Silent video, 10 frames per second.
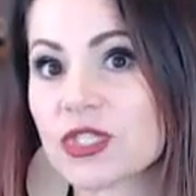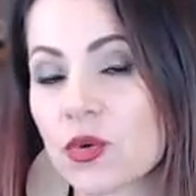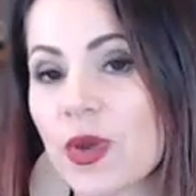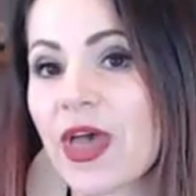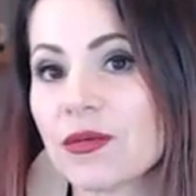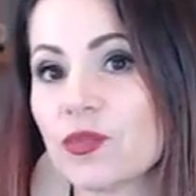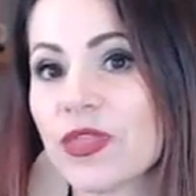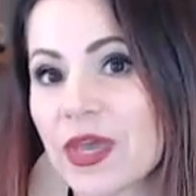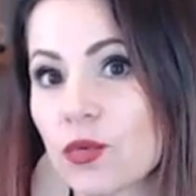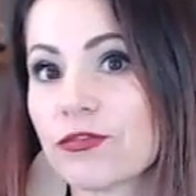So
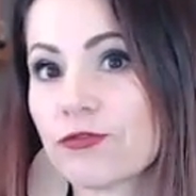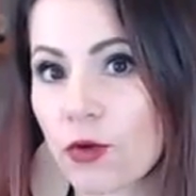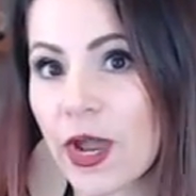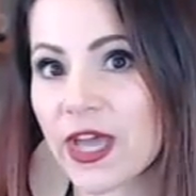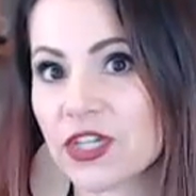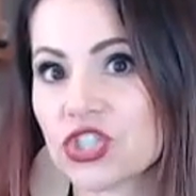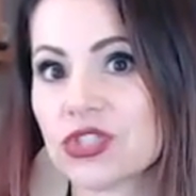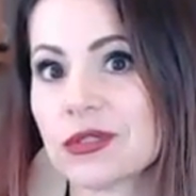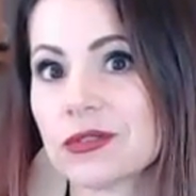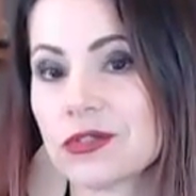they were
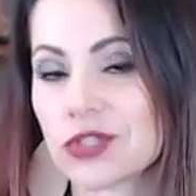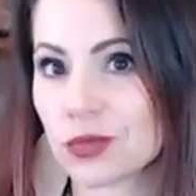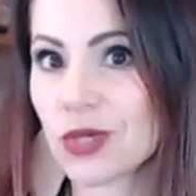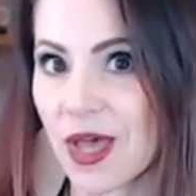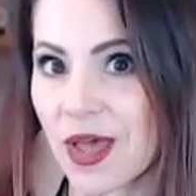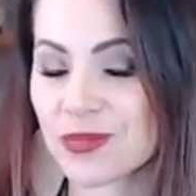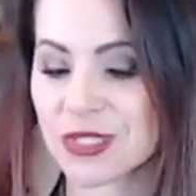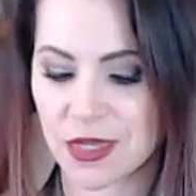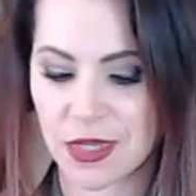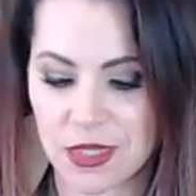fresh, 2 cups.